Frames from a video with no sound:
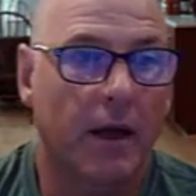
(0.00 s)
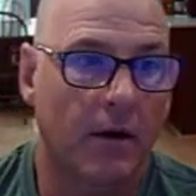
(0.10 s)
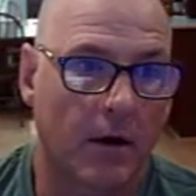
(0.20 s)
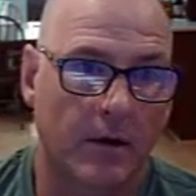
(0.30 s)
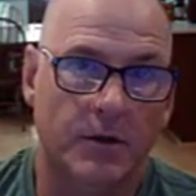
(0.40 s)

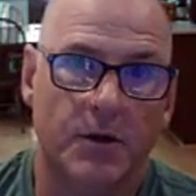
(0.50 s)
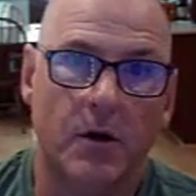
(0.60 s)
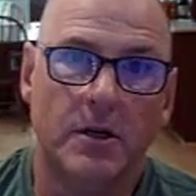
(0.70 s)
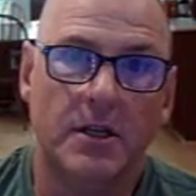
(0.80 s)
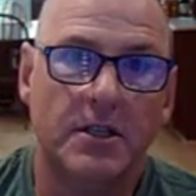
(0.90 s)
And
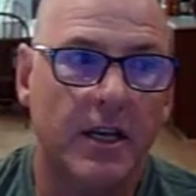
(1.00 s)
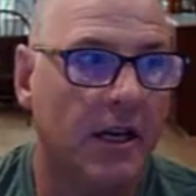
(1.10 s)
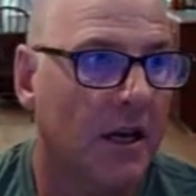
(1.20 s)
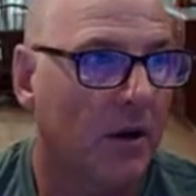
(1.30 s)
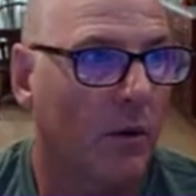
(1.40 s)

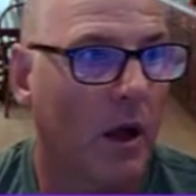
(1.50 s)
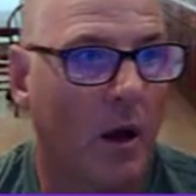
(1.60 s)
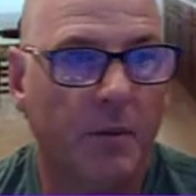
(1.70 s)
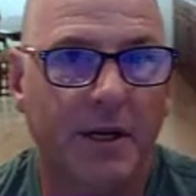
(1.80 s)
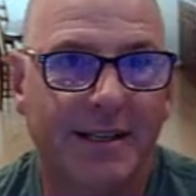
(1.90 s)
Insurgency will
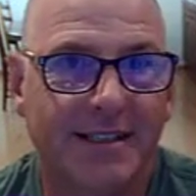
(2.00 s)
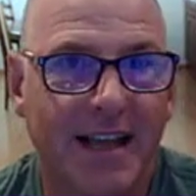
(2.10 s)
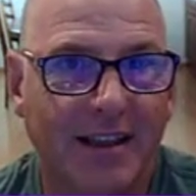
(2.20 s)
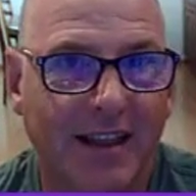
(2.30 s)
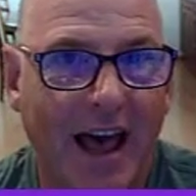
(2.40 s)
help you to
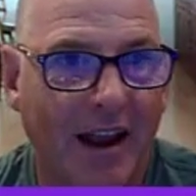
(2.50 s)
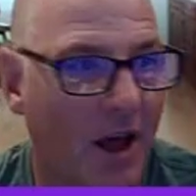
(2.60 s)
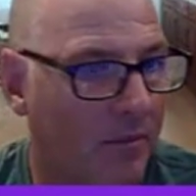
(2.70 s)
set that